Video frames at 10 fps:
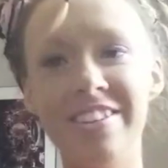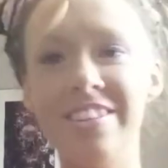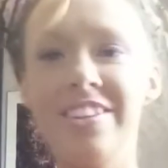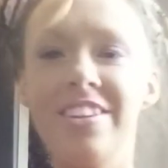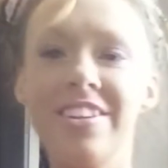
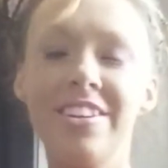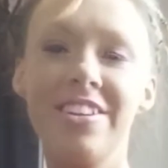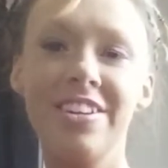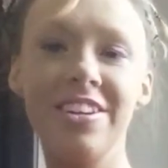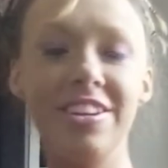
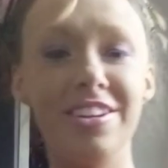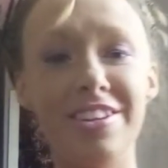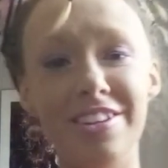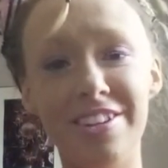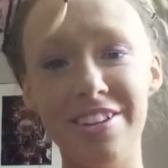
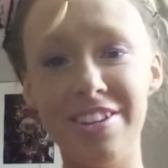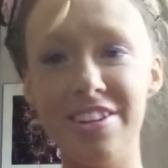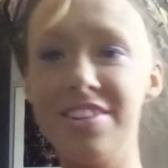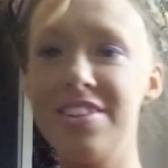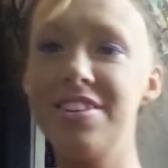(silence)